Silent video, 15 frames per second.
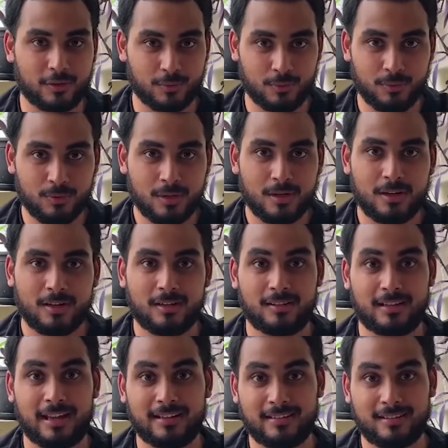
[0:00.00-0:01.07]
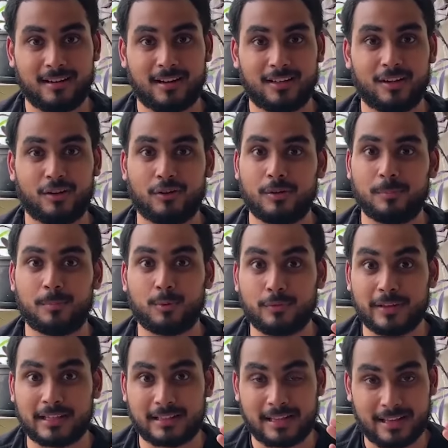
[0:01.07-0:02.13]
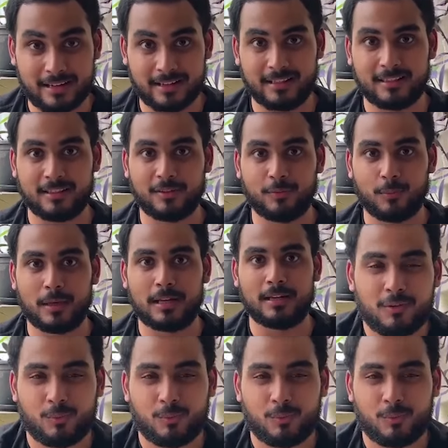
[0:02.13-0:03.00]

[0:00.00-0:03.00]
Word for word: you to get started on improving their health as well.